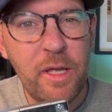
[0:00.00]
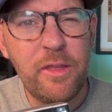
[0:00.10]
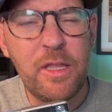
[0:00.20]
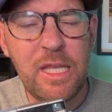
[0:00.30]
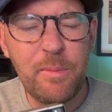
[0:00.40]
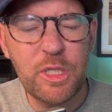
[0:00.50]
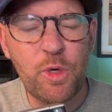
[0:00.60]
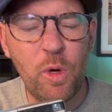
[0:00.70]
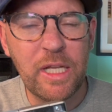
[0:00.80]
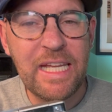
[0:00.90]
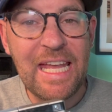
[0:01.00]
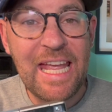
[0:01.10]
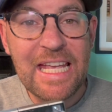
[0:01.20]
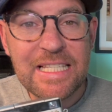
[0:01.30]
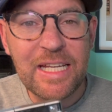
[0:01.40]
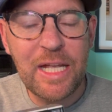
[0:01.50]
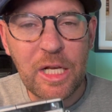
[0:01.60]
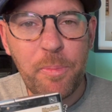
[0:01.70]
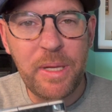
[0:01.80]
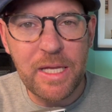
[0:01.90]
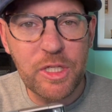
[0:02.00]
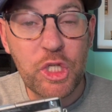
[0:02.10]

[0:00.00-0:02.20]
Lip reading: that the image quality isn't going to be as